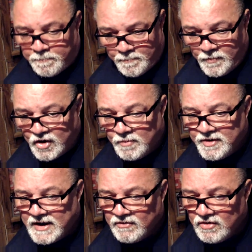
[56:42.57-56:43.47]
Be coming
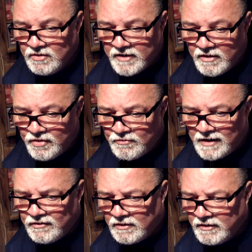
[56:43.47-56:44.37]
down to Newquay on the
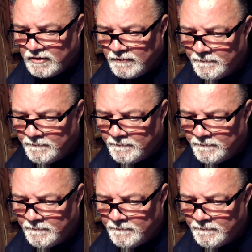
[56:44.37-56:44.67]
Razzle, are you?